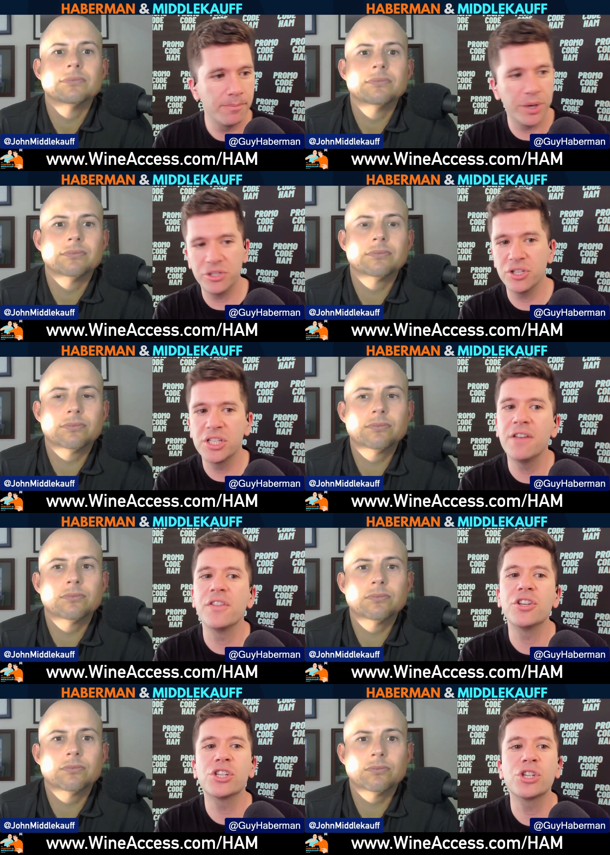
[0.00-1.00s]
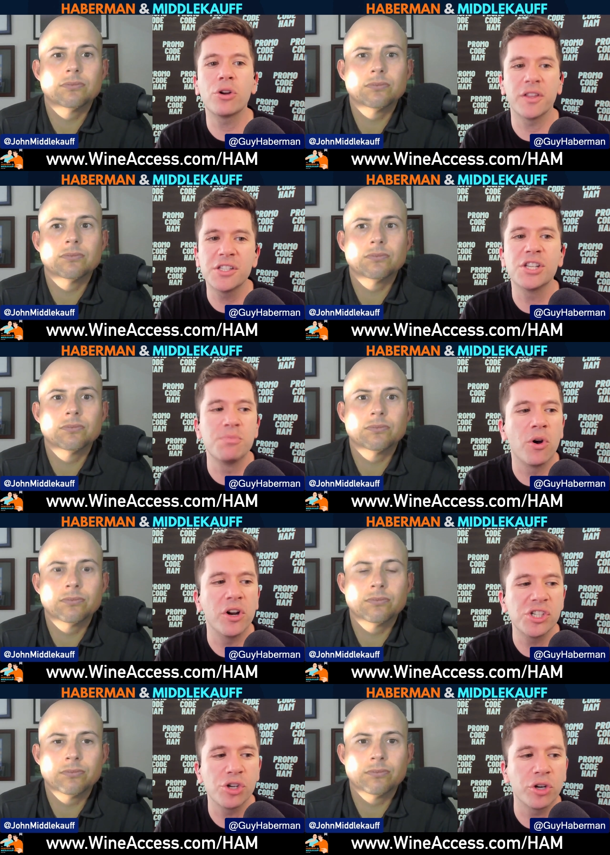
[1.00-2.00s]
Speaker 1: But just given the cir this is more
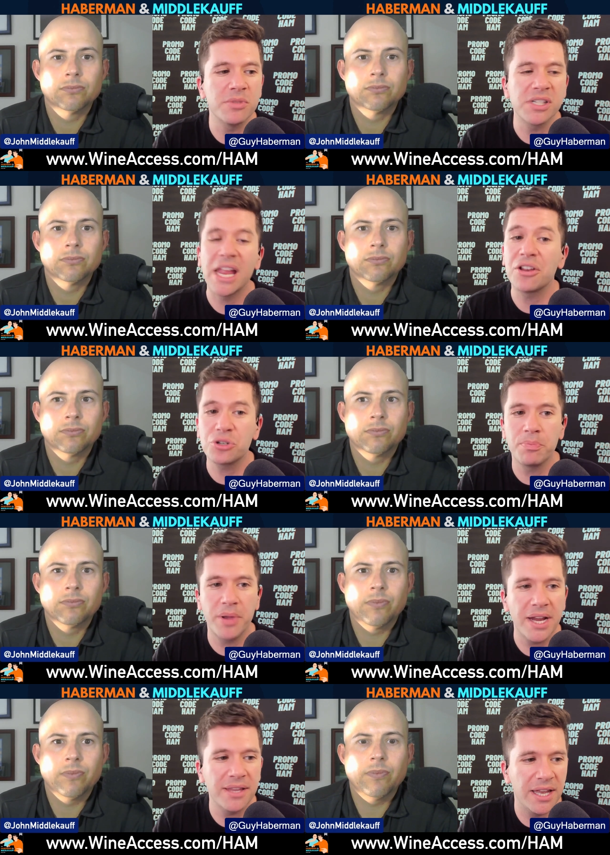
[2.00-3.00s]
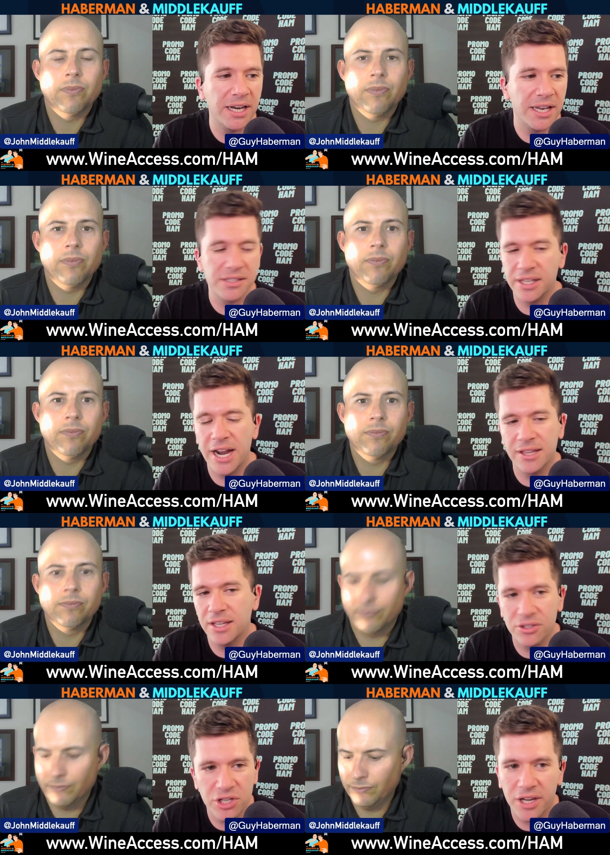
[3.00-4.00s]
a circumstantial pick than it is that I
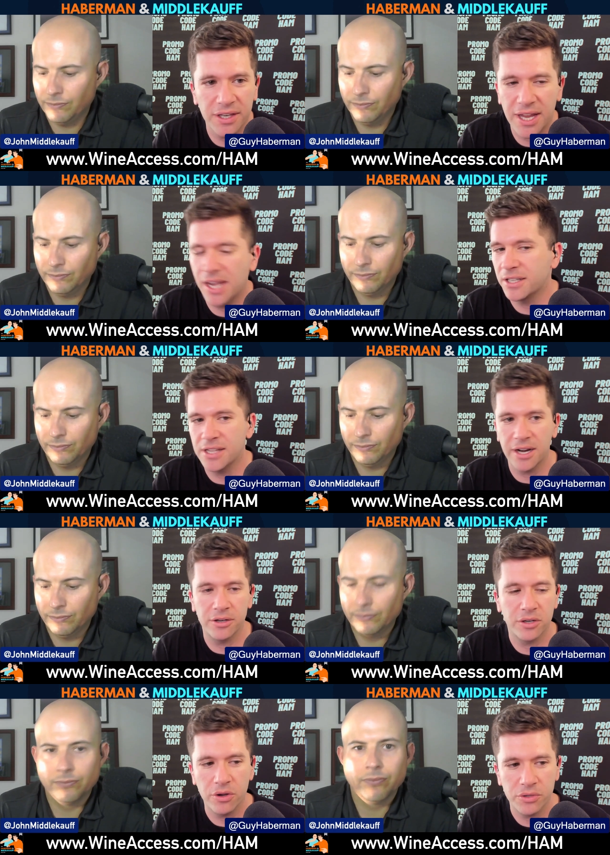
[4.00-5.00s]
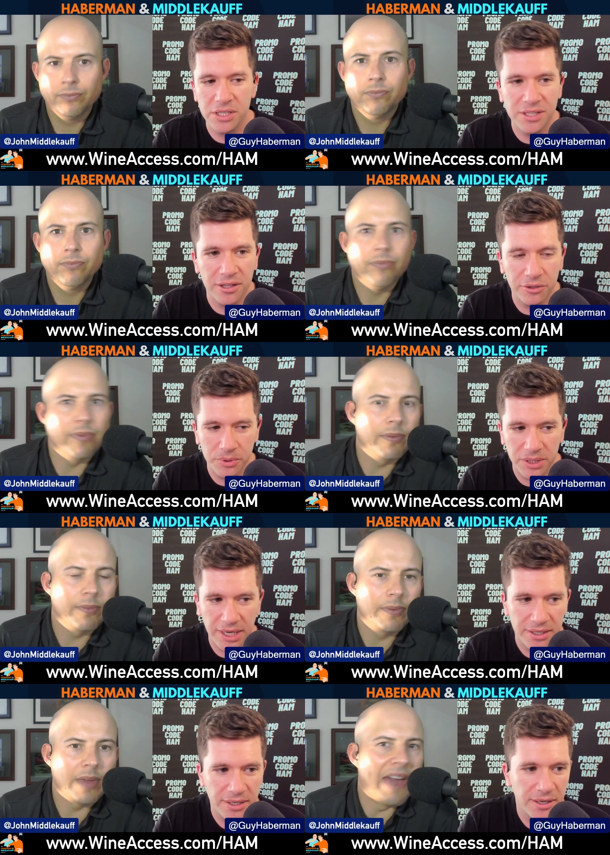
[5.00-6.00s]
think Jonathan Gannon's not a good coach. It has nothing to do with
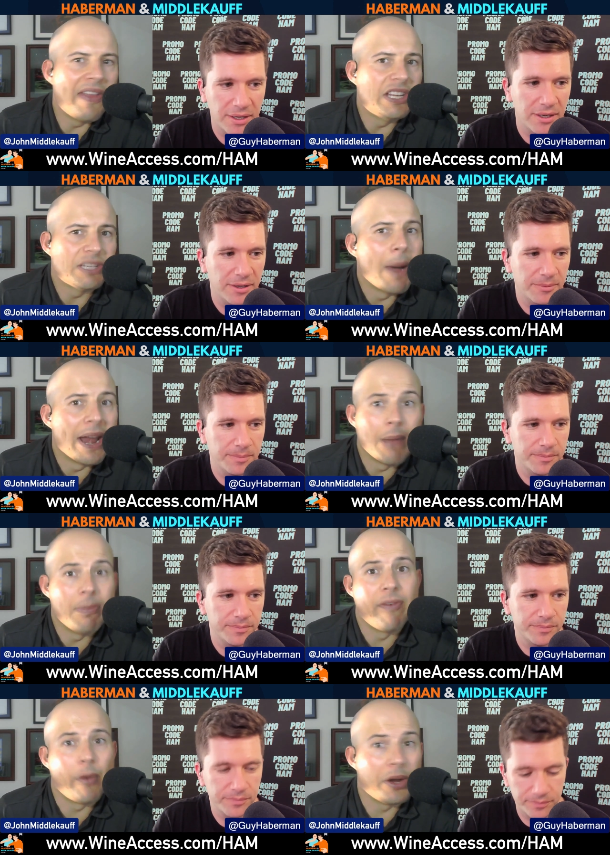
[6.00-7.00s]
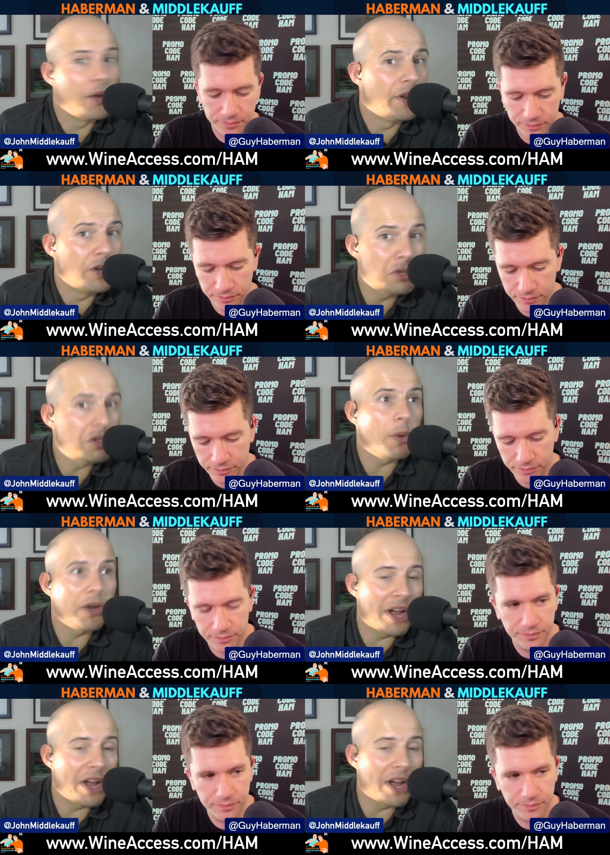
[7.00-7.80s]
that.
Speaker 2: And they just might not be very good. And usually, when you're